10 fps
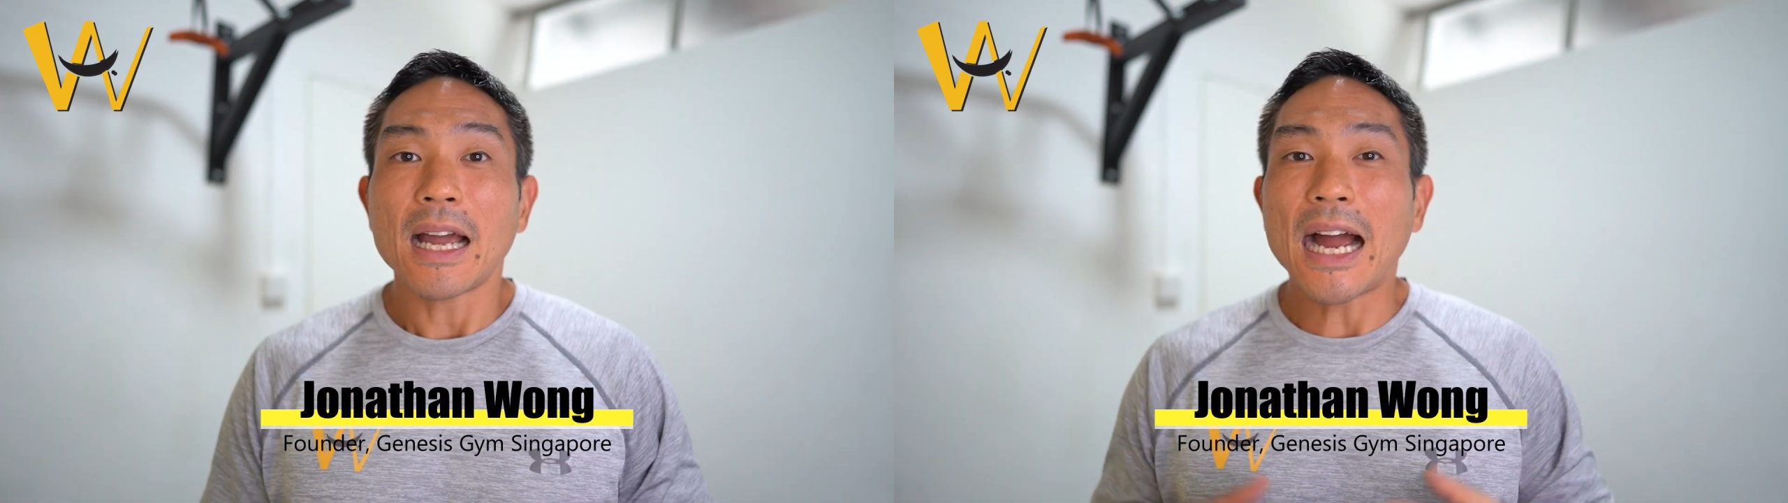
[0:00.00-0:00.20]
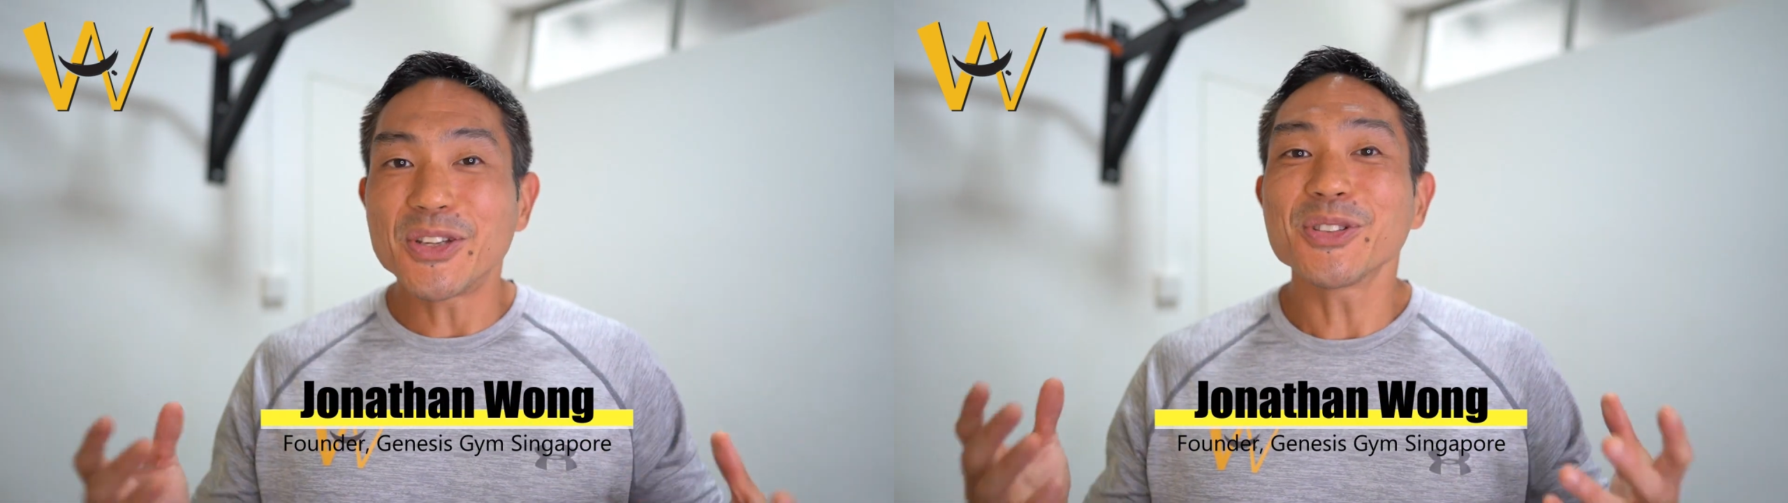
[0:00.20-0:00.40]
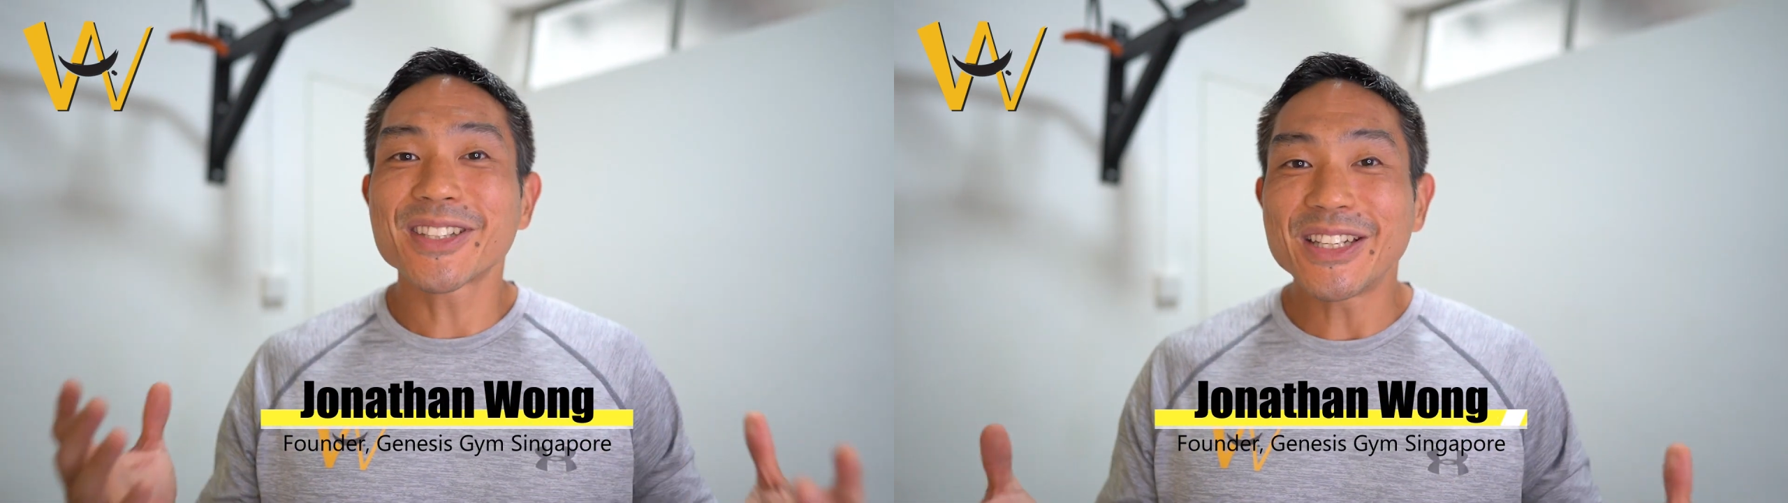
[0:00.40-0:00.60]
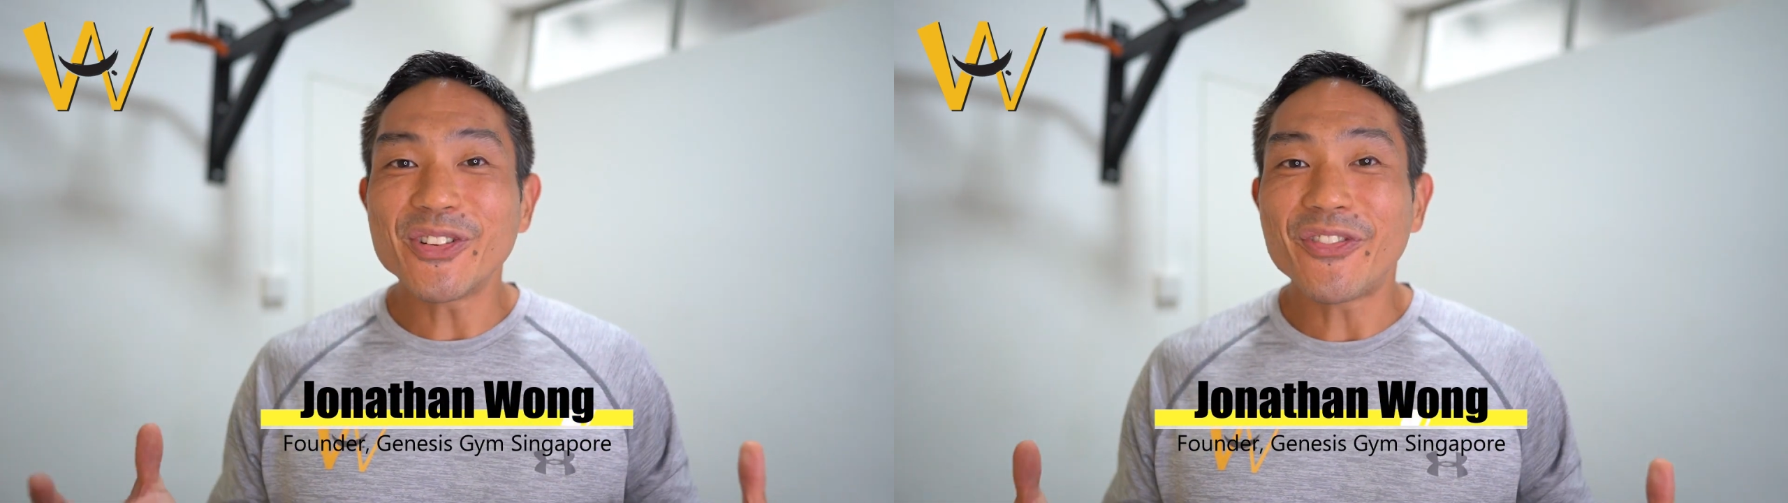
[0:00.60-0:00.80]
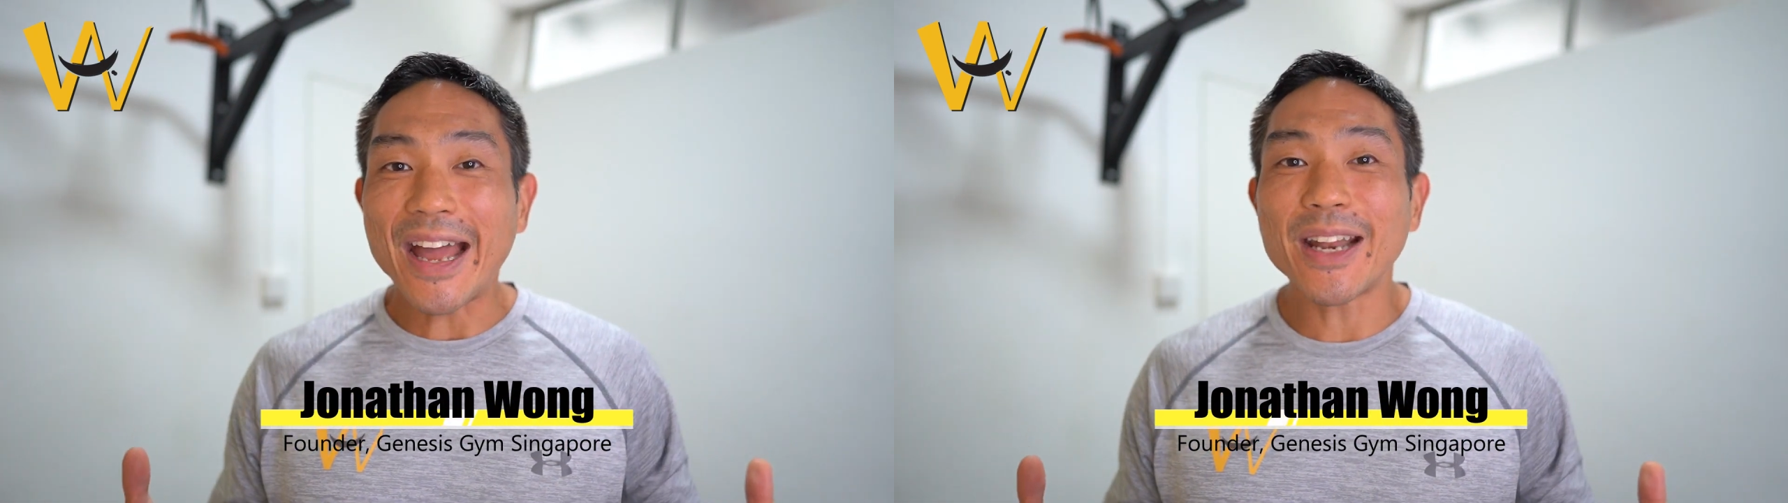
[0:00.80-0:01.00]
Are you skinny
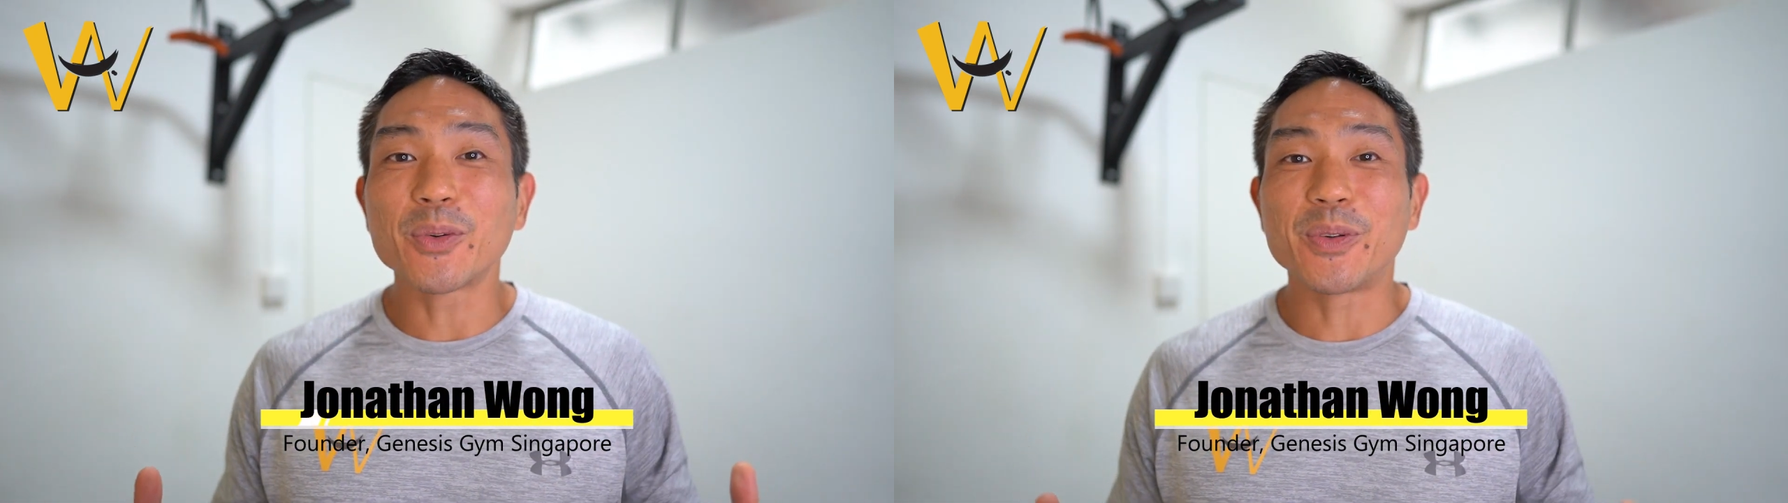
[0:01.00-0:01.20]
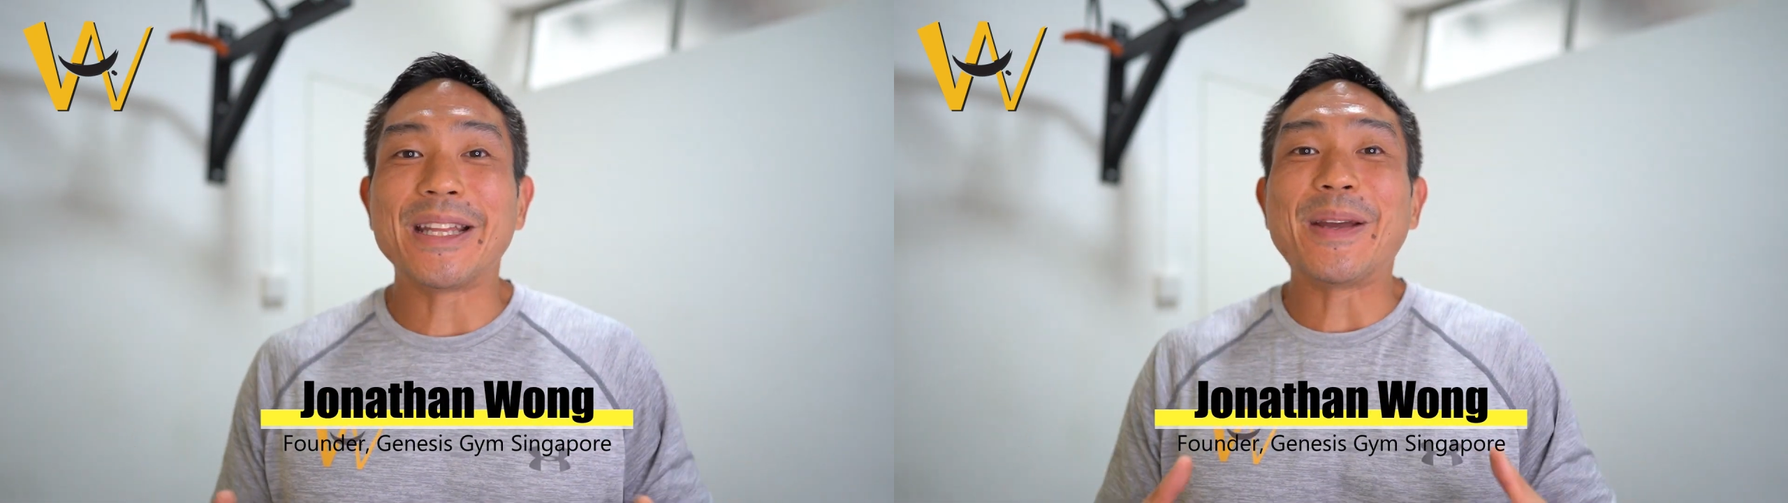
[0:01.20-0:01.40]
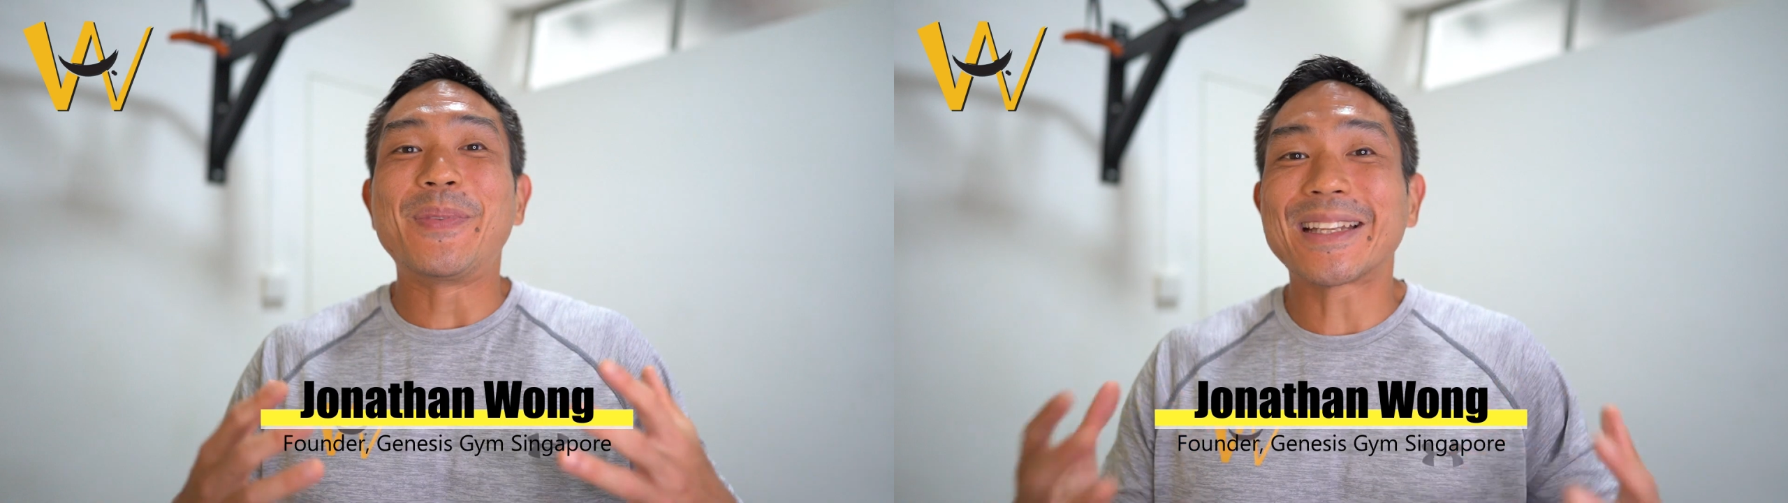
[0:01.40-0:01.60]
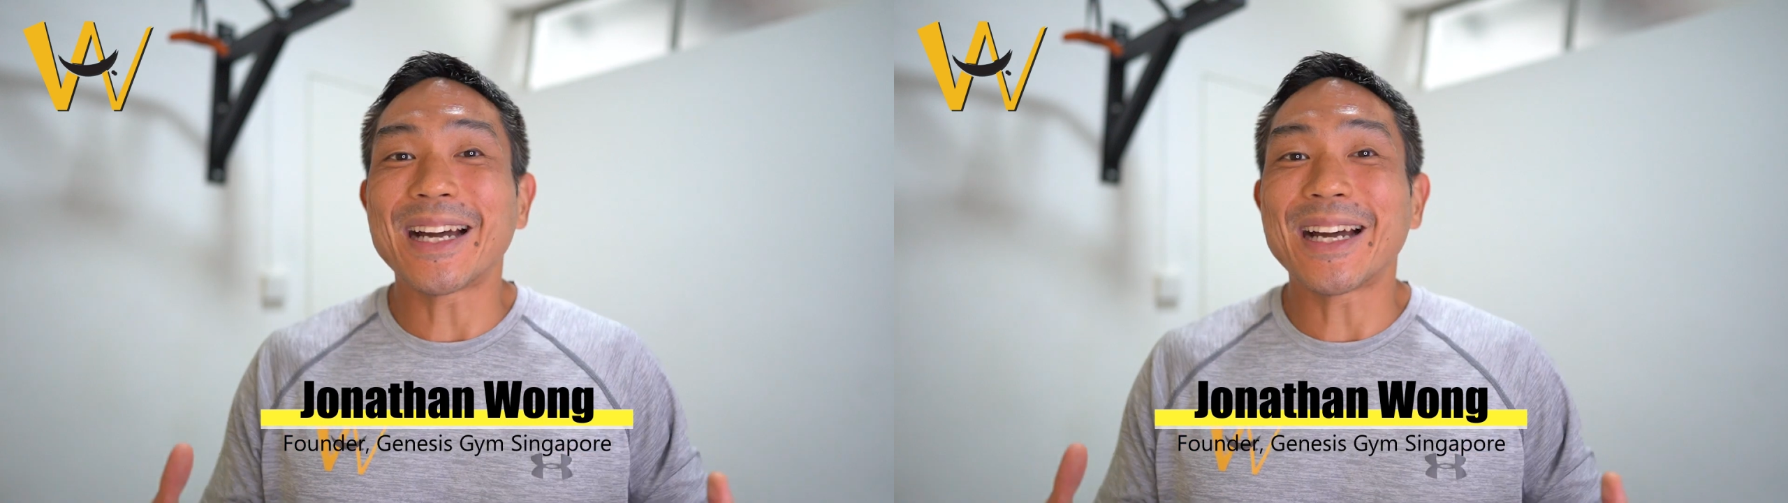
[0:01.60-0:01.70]
fat with a big